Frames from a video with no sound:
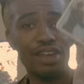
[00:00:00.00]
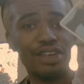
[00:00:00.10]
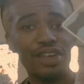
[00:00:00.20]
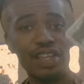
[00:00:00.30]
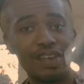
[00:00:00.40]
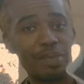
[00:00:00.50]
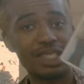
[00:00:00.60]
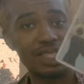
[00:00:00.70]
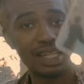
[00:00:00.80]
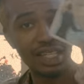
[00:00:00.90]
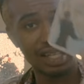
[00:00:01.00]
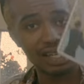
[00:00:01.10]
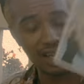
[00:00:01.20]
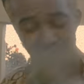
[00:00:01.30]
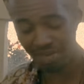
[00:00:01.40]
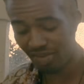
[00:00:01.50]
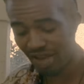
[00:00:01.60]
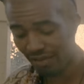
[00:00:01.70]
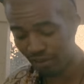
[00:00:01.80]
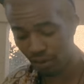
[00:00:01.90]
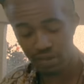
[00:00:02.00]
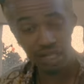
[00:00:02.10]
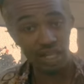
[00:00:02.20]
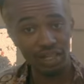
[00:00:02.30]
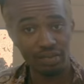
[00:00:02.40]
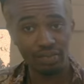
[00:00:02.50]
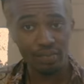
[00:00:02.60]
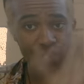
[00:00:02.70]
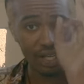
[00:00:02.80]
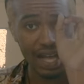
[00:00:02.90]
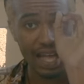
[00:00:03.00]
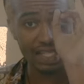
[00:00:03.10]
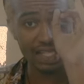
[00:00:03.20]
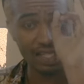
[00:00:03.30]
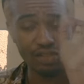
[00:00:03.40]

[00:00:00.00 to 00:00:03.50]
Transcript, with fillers: You're a little bit stuck in the clouds. Maybe you have rose-colored glasses.